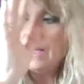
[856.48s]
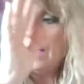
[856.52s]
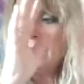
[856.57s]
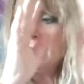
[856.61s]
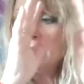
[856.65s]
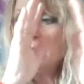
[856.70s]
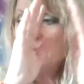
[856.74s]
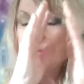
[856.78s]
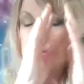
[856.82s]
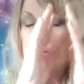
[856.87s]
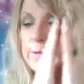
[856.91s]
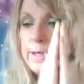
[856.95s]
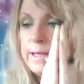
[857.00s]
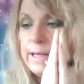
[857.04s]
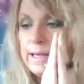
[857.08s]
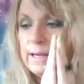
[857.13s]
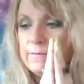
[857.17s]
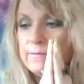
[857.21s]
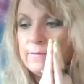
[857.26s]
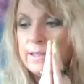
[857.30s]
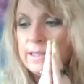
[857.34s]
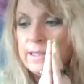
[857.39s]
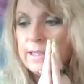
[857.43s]
That's why we
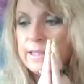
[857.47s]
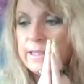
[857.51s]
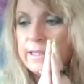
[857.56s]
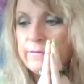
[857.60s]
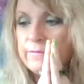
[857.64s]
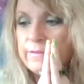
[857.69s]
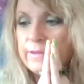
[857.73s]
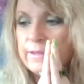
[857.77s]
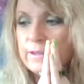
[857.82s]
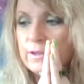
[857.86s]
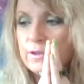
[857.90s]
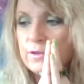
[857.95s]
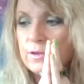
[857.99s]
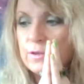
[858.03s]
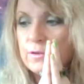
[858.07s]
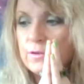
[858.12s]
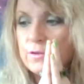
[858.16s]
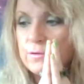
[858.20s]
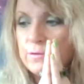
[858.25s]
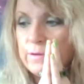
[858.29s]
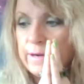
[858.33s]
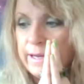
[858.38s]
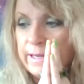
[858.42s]
have these different
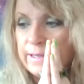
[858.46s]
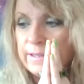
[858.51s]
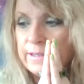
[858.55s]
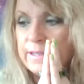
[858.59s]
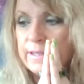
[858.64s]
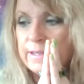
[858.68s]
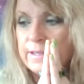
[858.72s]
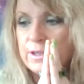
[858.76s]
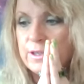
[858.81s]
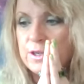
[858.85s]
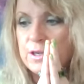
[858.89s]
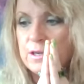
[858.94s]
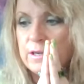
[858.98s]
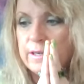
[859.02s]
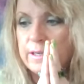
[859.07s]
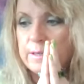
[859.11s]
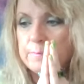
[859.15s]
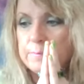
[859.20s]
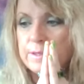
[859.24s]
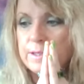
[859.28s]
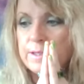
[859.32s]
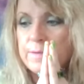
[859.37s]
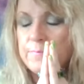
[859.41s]
transit
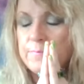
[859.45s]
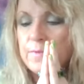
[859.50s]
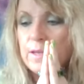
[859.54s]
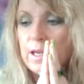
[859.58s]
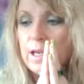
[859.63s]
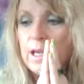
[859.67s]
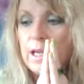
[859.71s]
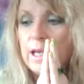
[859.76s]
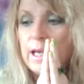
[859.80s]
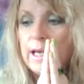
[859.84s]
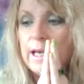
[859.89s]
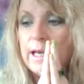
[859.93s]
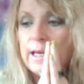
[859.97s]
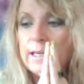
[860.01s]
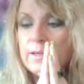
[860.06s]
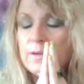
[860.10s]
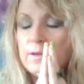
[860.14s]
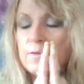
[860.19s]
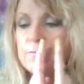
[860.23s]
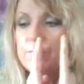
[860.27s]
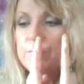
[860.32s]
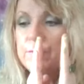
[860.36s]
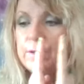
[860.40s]
times.
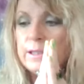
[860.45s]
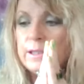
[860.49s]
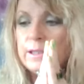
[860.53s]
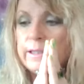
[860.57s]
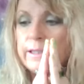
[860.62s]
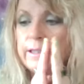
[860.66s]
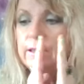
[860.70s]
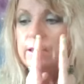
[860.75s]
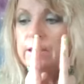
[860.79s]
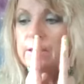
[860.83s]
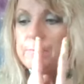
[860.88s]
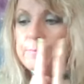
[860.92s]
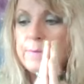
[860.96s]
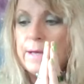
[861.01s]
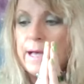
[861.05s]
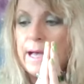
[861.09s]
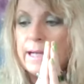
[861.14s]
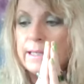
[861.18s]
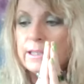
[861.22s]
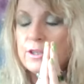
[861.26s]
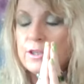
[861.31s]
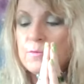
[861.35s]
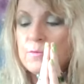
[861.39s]
And really look
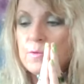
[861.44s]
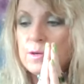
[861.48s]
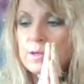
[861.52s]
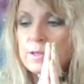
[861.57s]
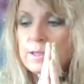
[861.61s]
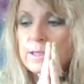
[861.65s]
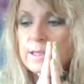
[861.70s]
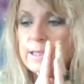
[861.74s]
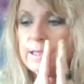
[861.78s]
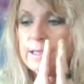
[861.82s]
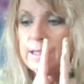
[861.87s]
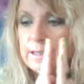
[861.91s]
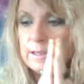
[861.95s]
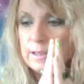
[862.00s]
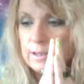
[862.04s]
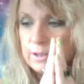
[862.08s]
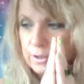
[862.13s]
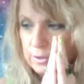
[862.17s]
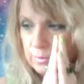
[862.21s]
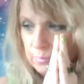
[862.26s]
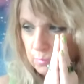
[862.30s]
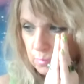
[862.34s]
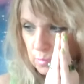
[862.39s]
back towards,
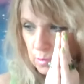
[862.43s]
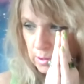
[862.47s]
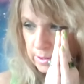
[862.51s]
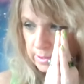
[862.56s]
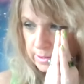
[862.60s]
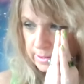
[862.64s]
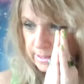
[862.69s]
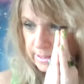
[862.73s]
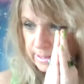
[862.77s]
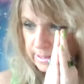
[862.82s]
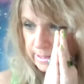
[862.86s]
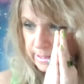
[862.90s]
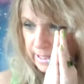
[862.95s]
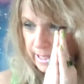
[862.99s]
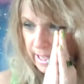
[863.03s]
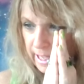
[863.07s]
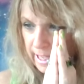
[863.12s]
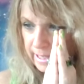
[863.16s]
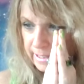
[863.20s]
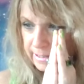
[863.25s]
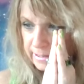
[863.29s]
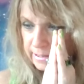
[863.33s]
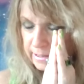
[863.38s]
towards the
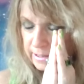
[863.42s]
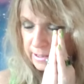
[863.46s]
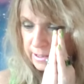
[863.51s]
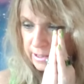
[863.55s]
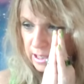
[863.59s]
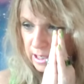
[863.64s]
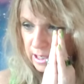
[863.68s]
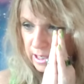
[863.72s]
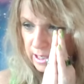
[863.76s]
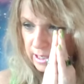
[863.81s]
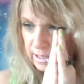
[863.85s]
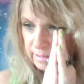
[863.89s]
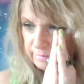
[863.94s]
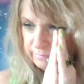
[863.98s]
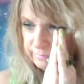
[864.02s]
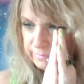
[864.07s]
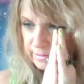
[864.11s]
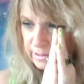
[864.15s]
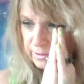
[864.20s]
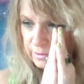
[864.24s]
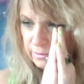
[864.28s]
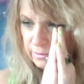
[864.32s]
end of